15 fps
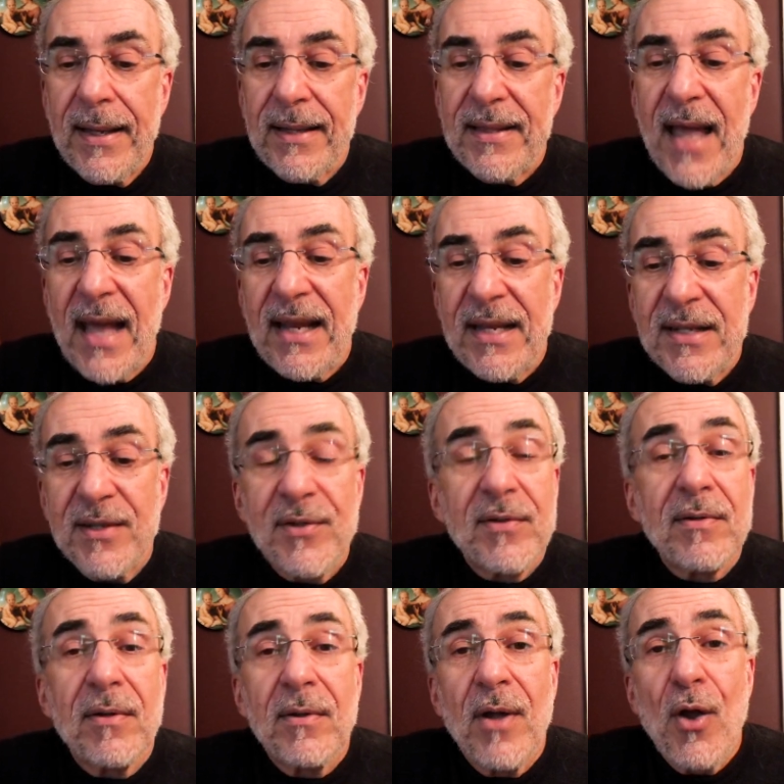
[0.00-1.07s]
That is,
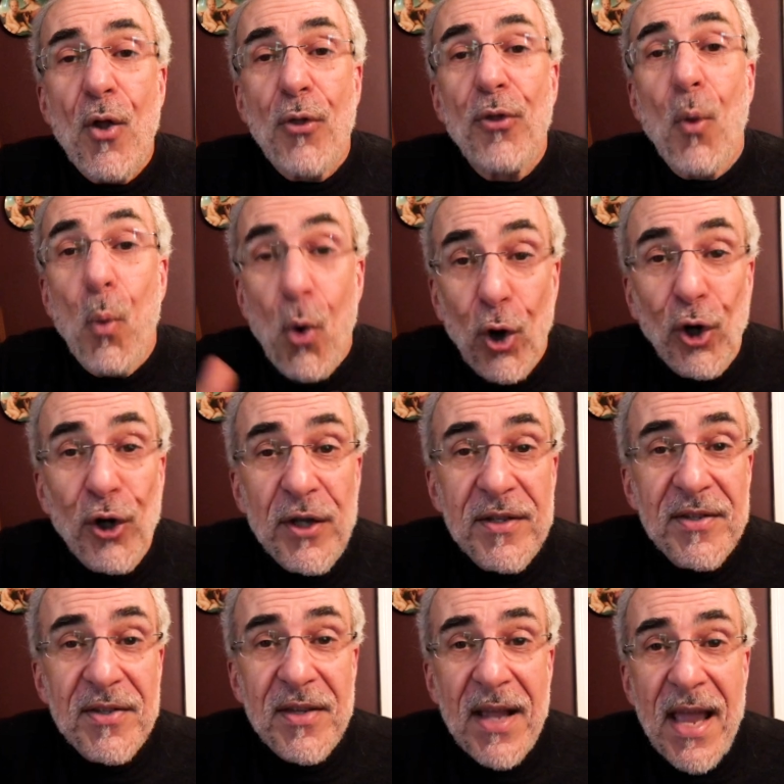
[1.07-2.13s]
the
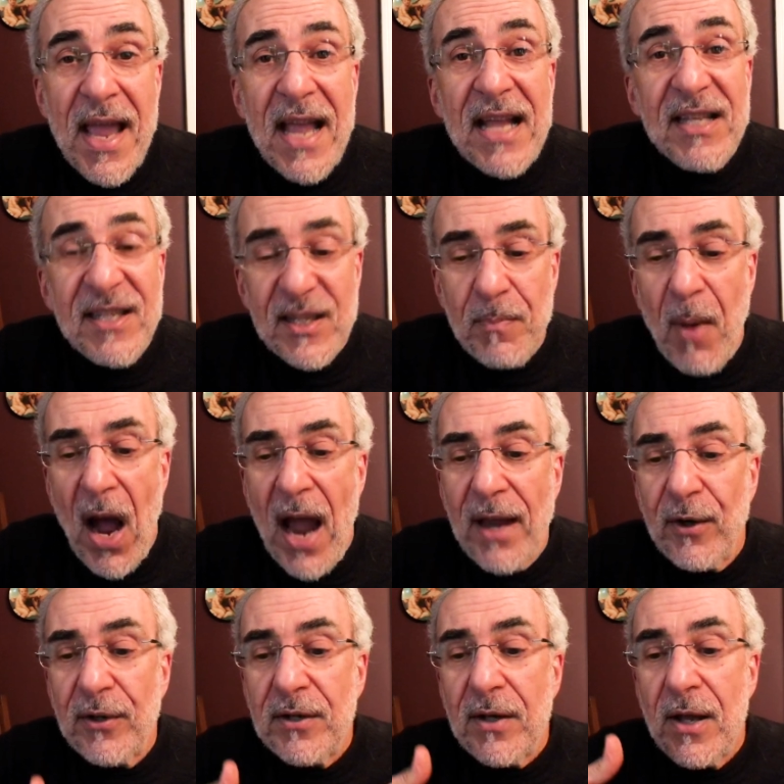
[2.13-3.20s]
words
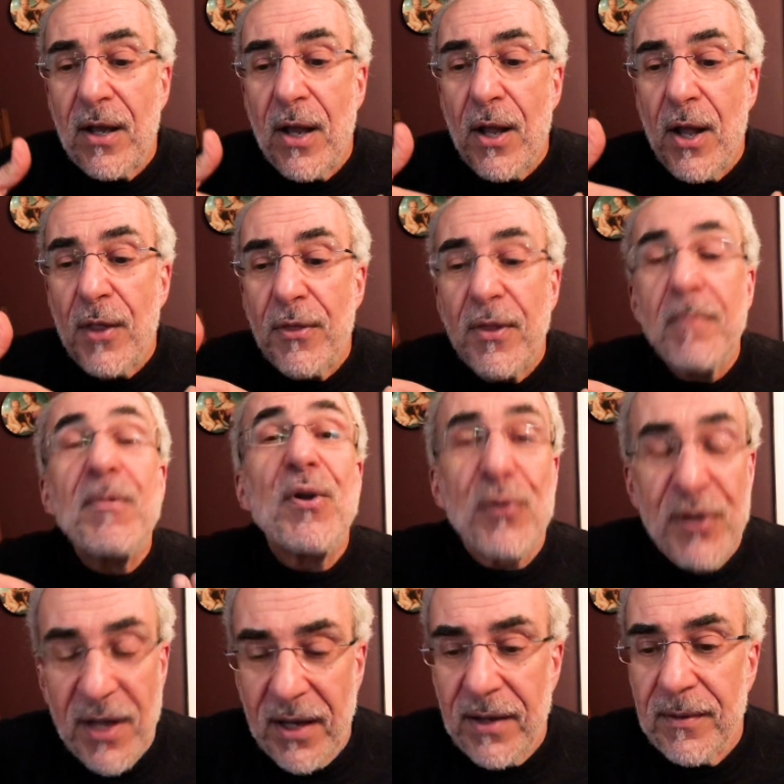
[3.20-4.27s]
inspired the
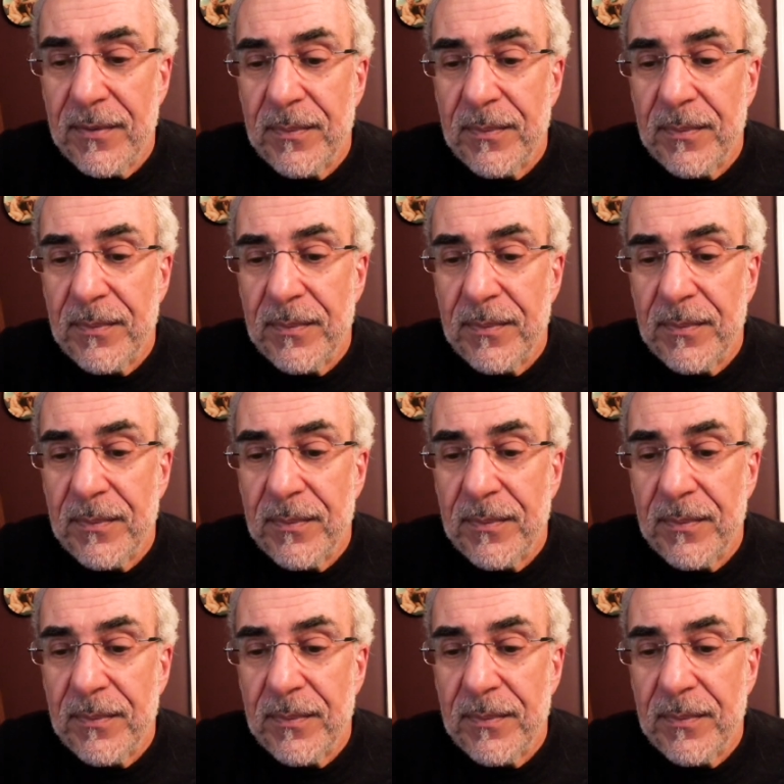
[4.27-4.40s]
music.